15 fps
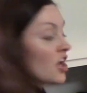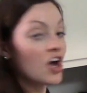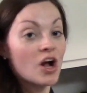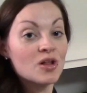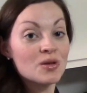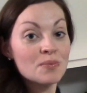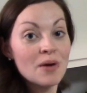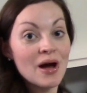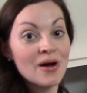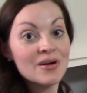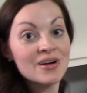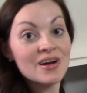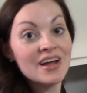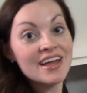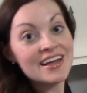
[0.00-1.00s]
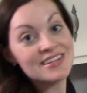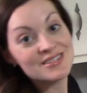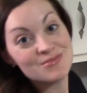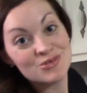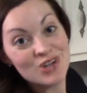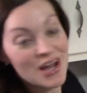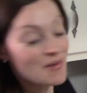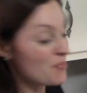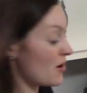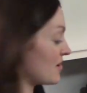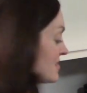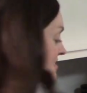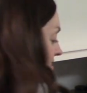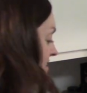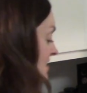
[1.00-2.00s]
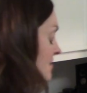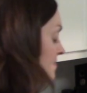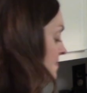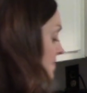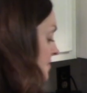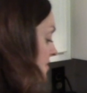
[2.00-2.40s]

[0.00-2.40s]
garlic powder and some dried parsley.